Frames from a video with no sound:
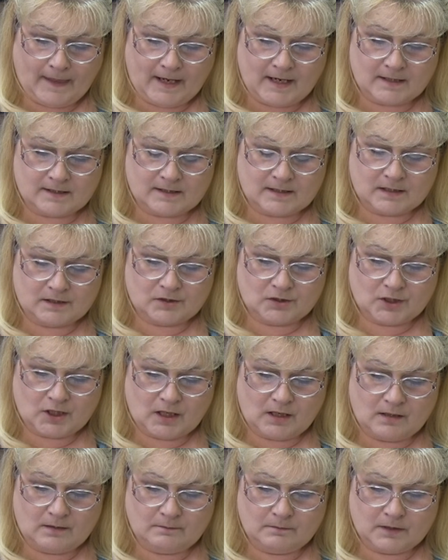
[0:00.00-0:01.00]
As the
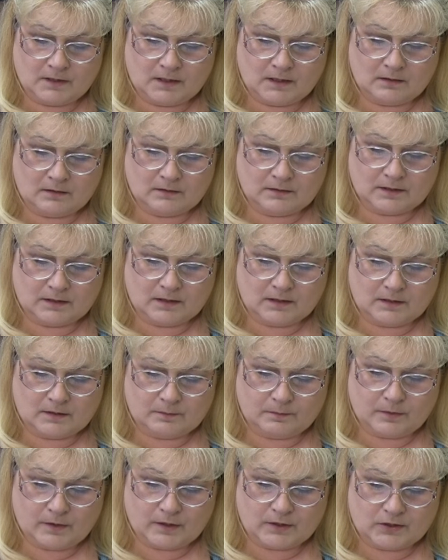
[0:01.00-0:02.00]
shame, guilt, and
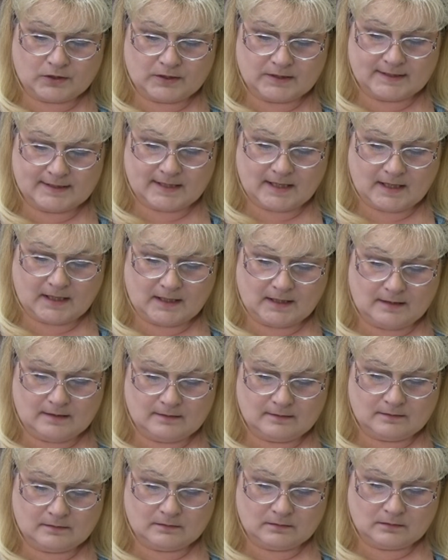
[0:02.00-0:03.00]
depression set
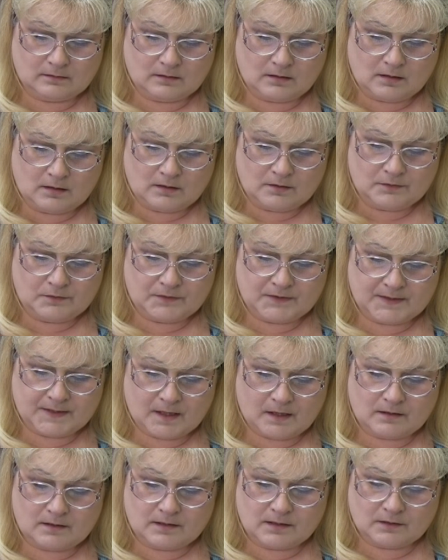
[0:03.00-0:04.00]
in, you
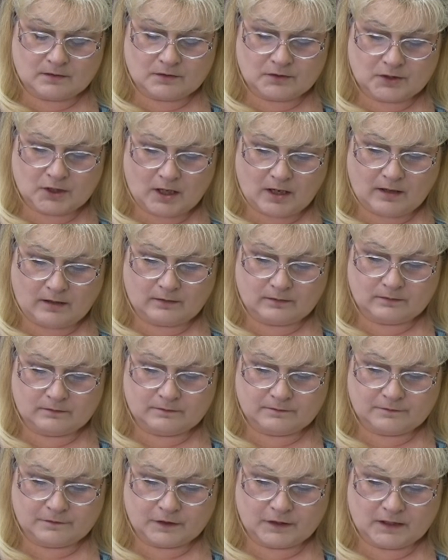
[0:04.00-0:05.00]
said, dear child,
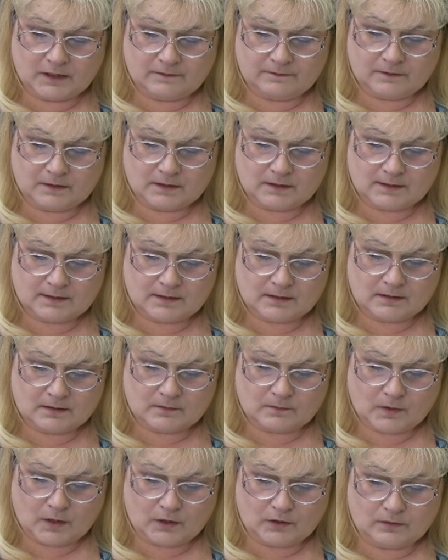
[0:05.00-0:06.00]
forgiveness
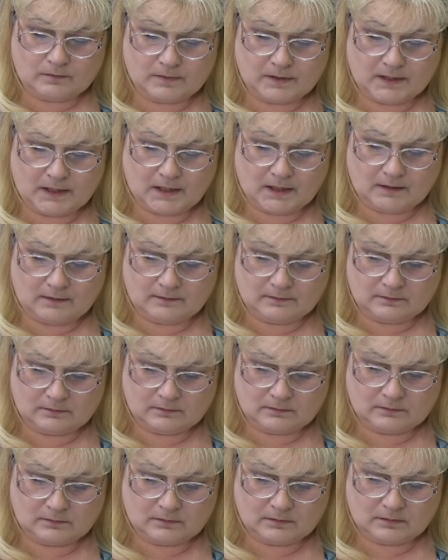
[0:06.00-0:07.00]
is where you begin.
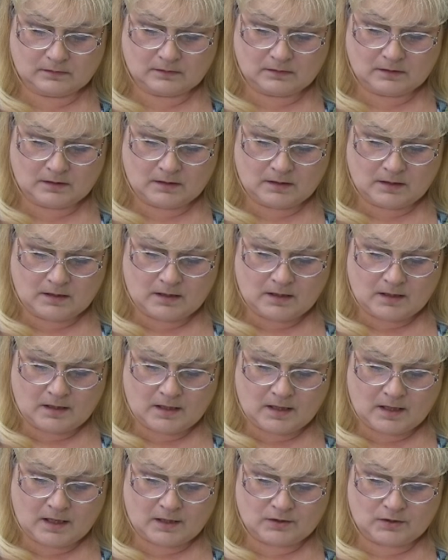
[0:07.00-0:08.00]

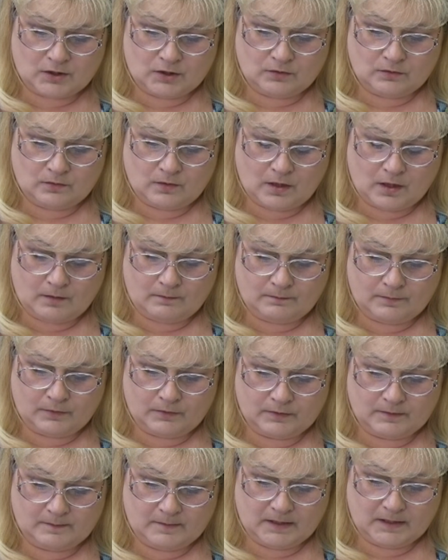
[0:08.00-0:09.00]
As you
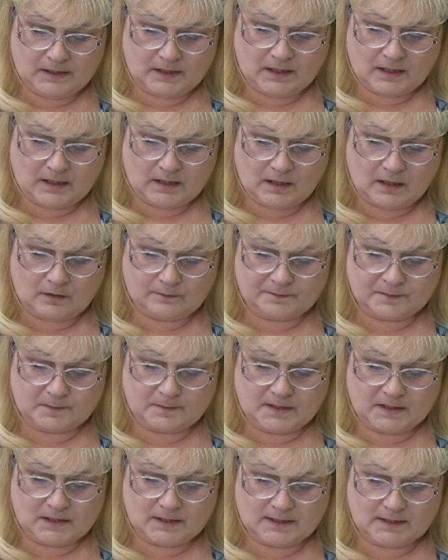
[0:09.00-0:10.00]
humbled me and helped
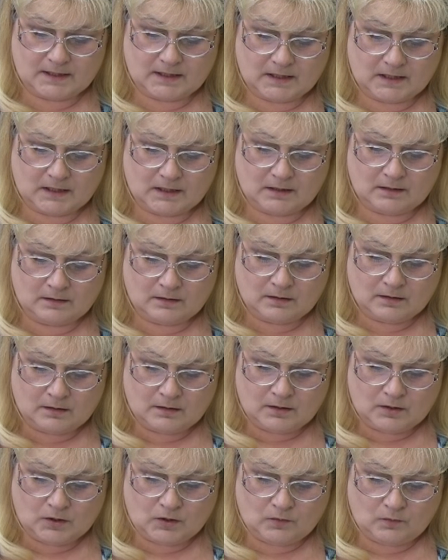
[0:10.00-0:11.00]
me to see,
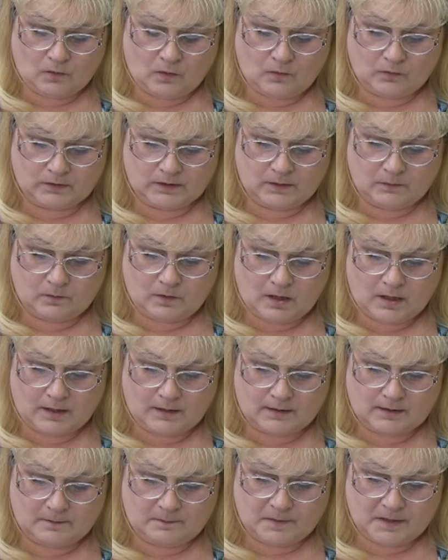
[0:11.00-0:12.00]
you only
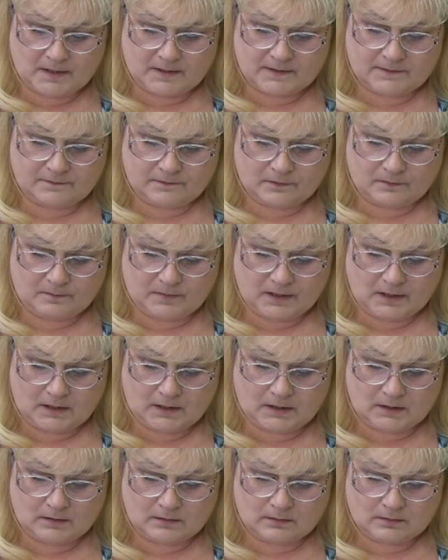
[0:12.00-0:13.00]
wanted the best for
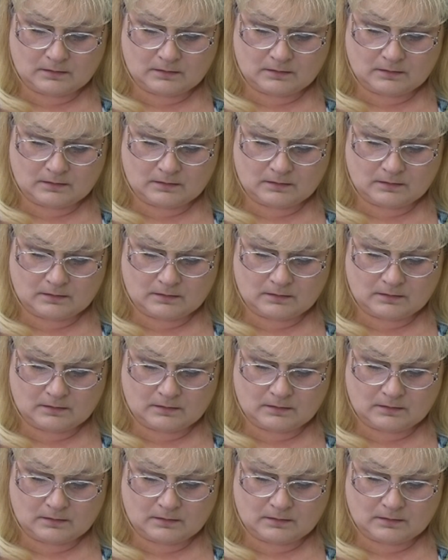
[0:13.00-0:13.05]
me.